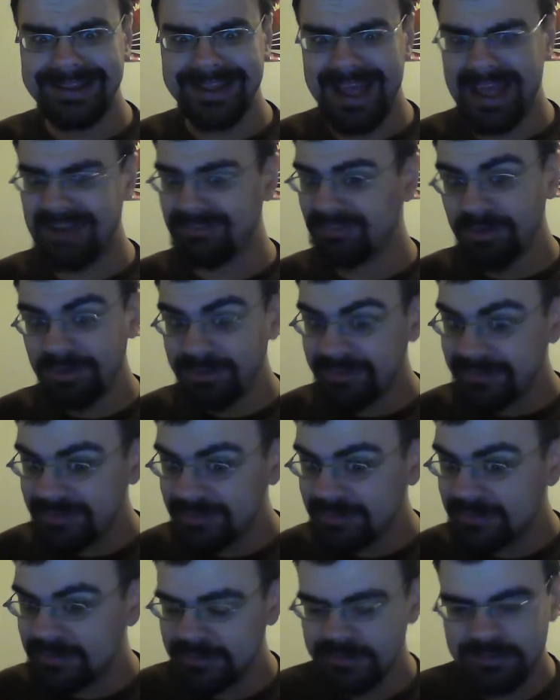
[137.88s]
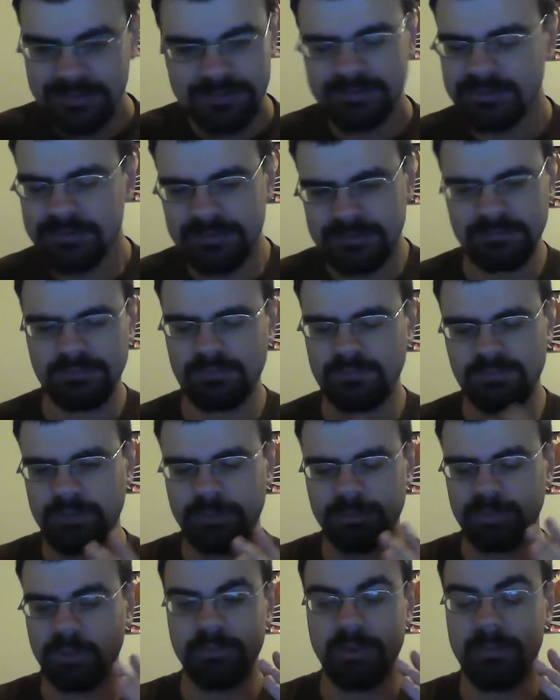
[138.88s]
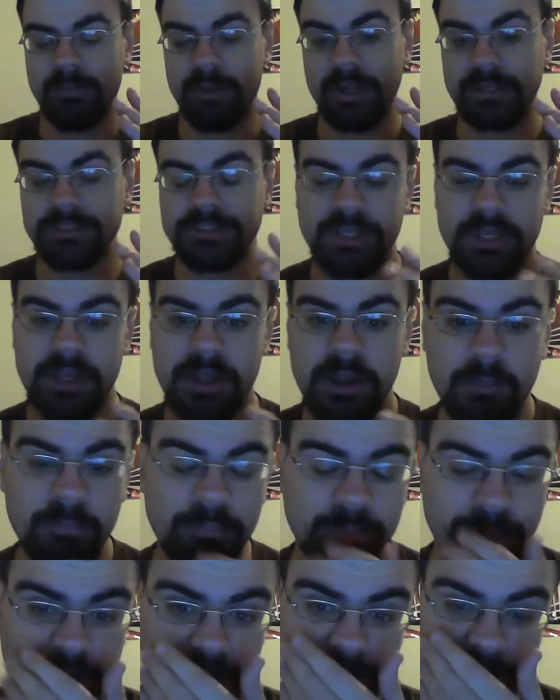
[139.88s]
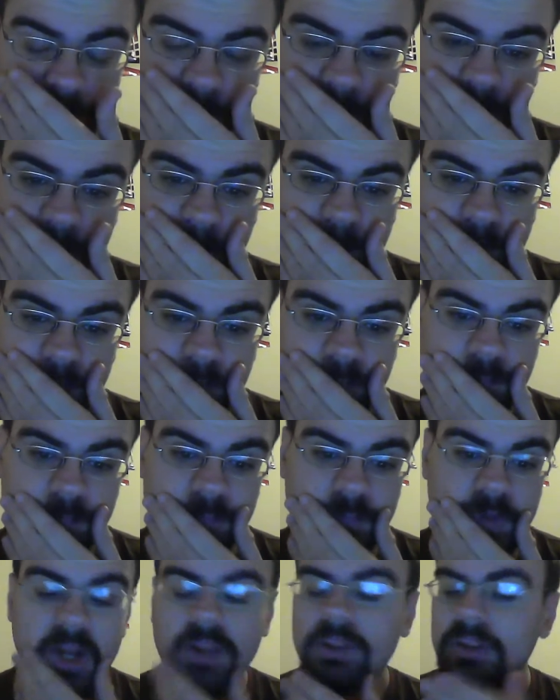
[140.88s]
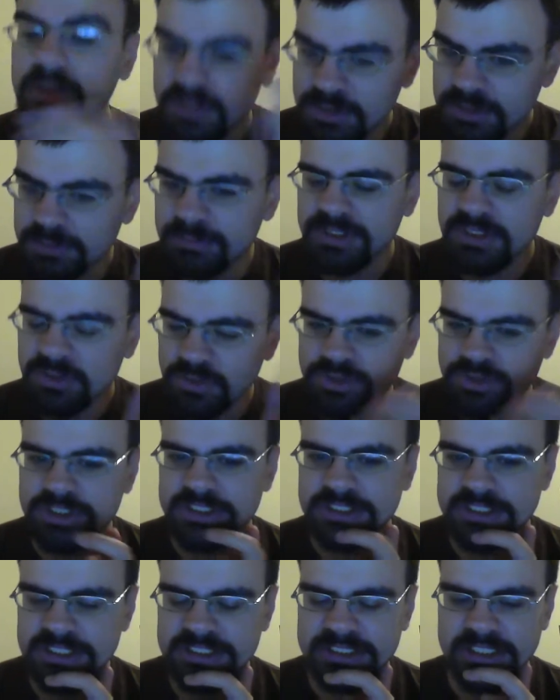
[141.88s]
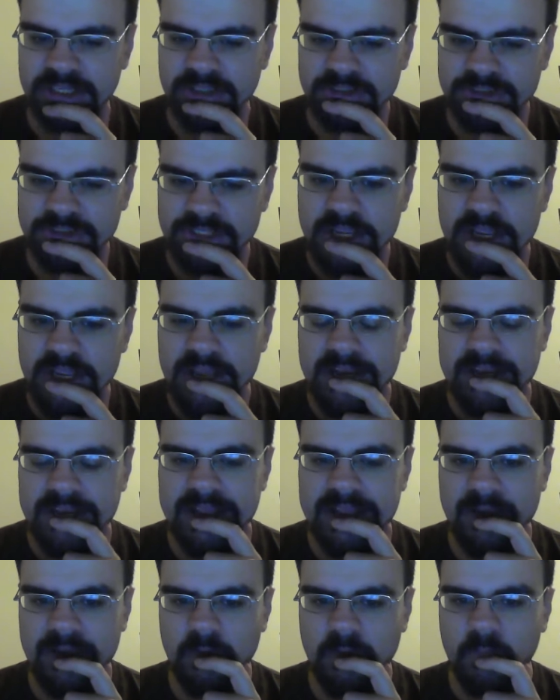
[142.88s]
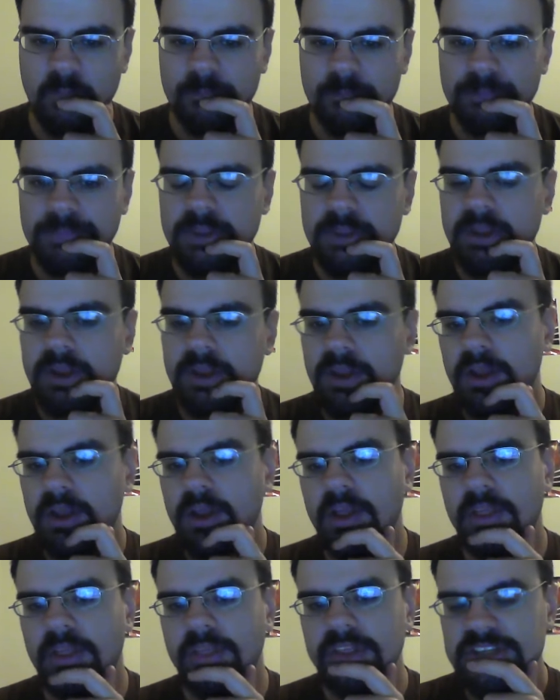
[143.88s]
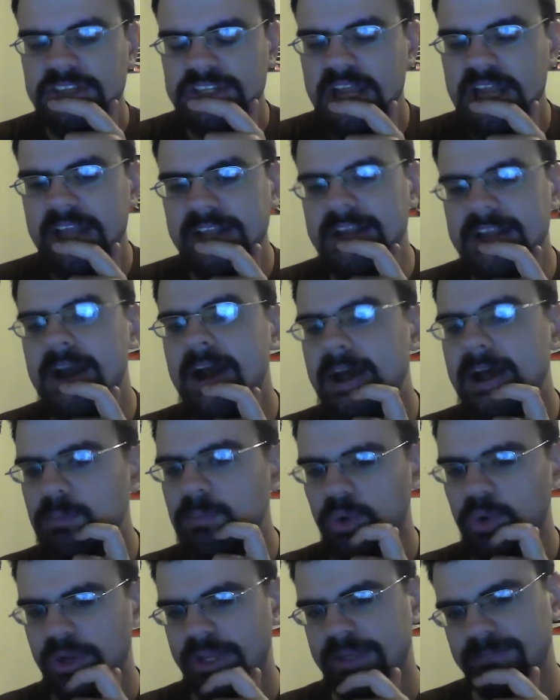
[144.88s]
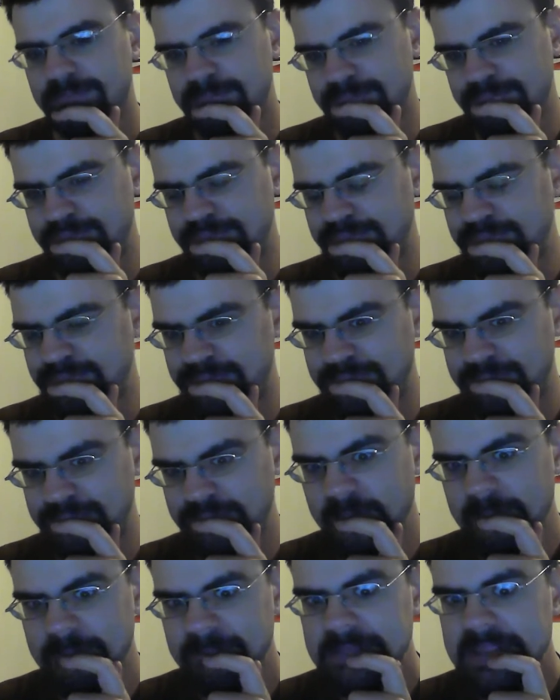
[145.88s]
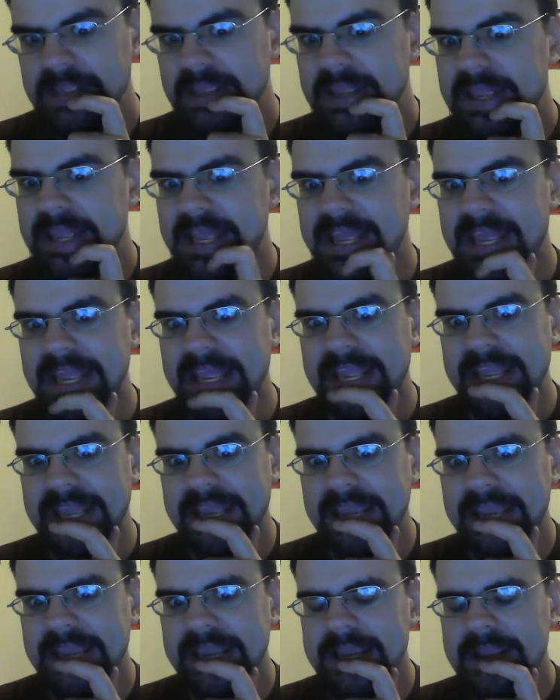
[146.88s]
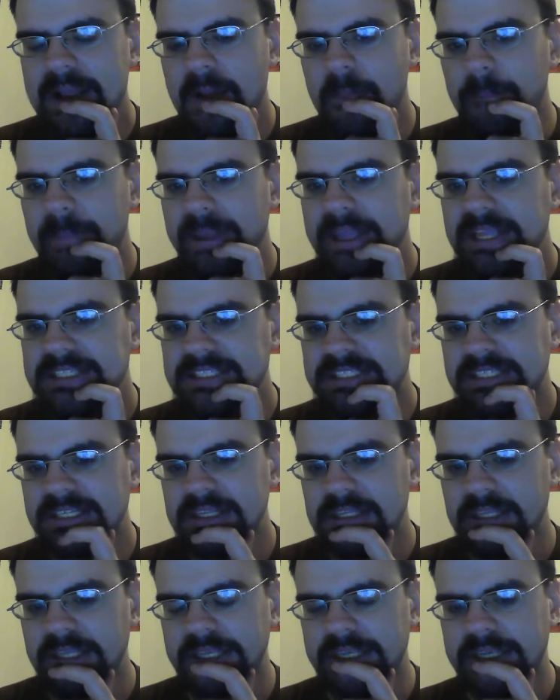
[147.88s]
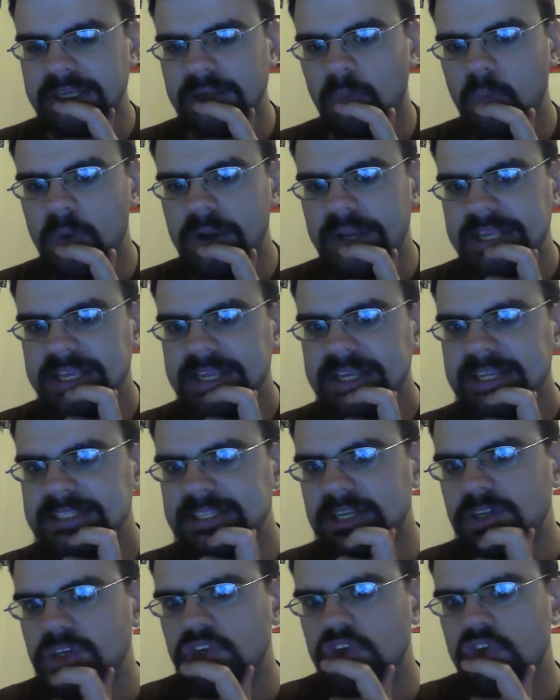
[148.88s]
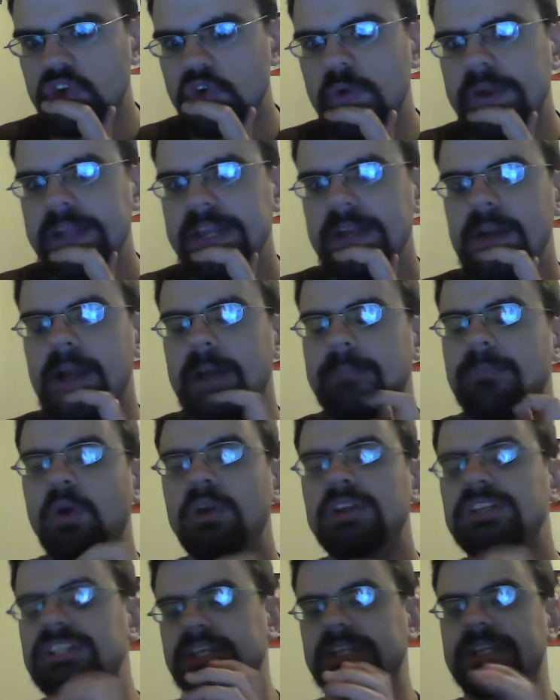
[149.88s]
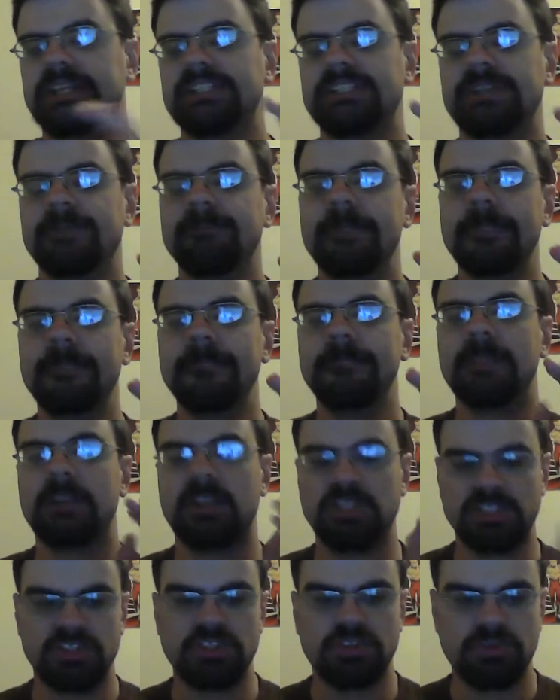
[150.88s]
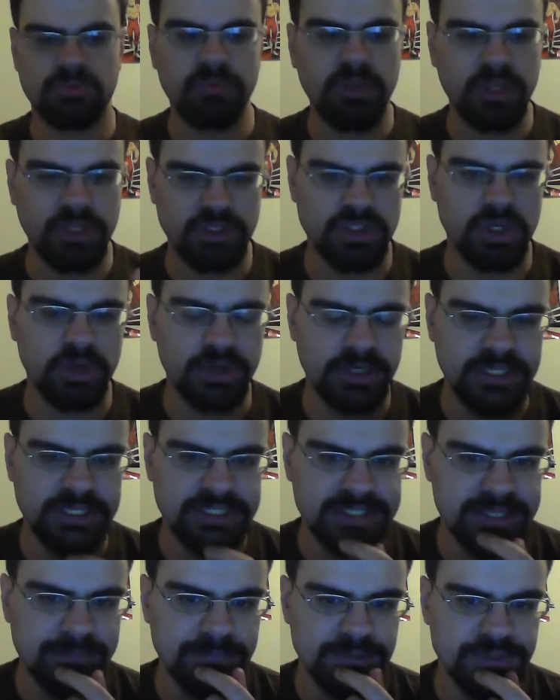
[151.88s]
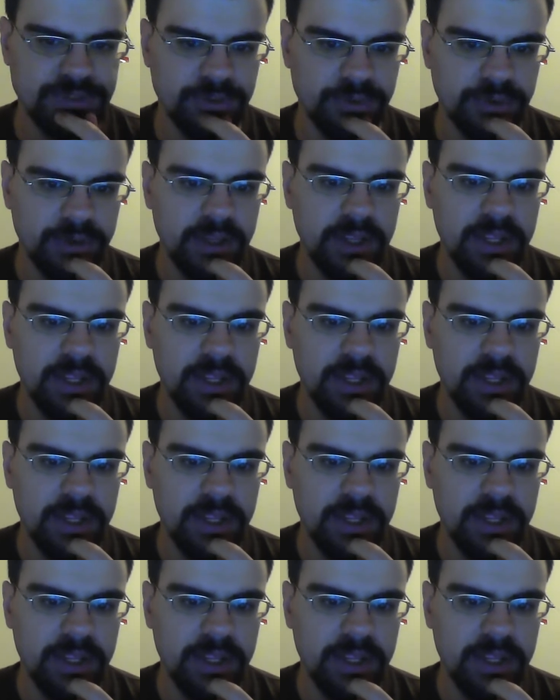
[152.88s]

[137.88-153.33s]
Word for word: ever. That blew my mind. But now let's some interesting details. Now, this guy Kamui, he basically what he's doing. I'm noticing this because it's really shown in this episode.